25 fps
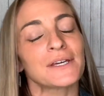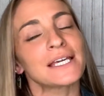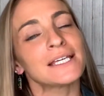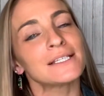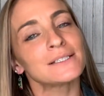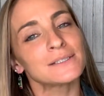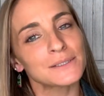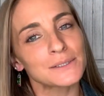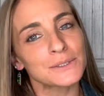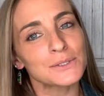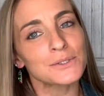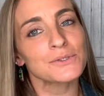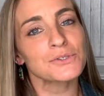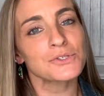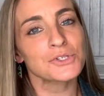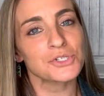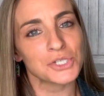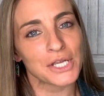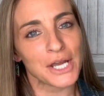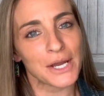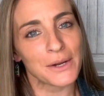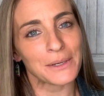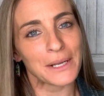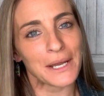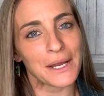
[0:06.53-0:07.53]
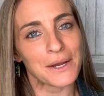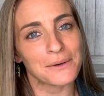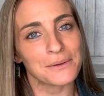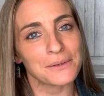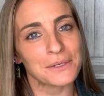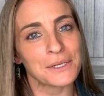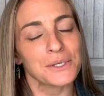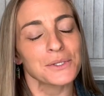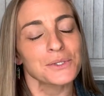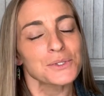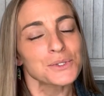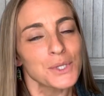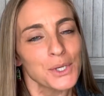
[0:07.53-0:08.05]
a little shout out
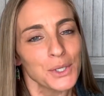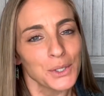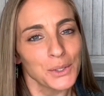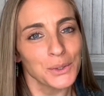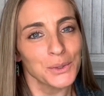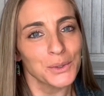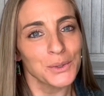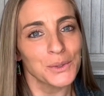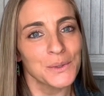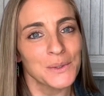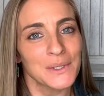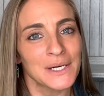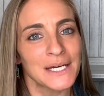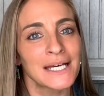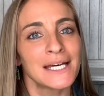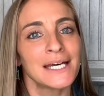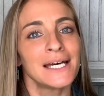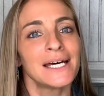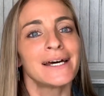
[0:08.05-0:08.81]
to